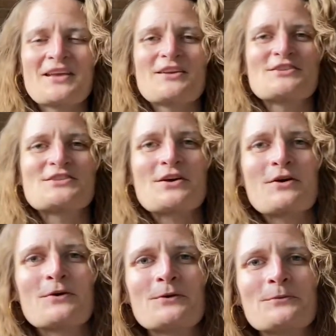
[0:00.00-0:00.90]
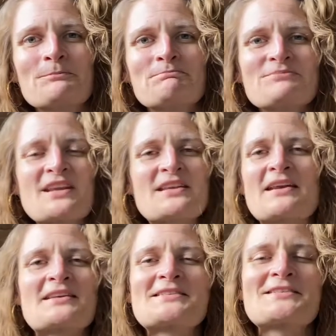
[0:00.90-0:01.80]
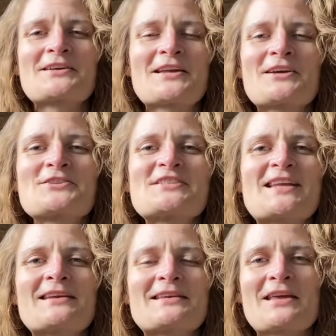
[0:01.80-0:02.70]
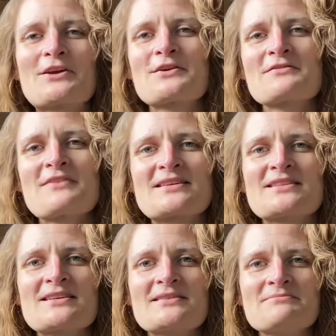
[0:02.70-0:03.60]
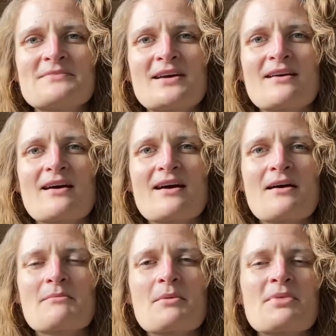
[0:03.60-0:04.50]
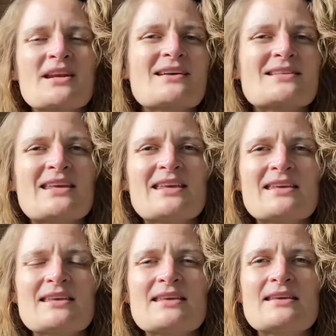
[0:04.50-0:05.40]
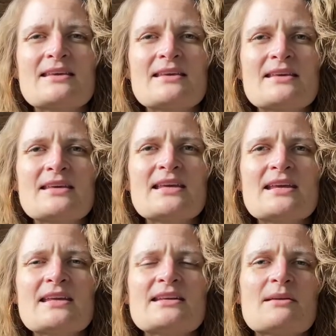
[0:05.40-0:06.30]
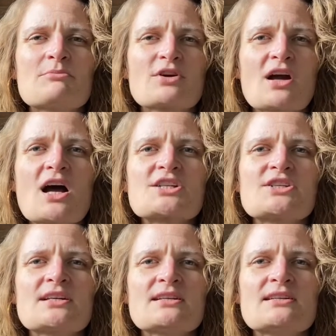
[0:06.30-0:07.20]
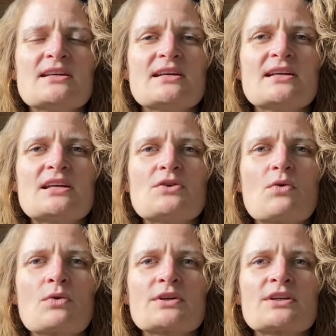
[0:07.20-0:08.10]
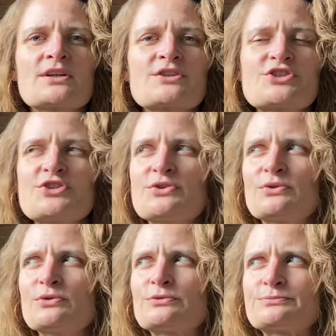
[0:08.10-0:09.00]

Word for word: So not necessarily understanding that you're infected, um, but not taking heed and precaution in order to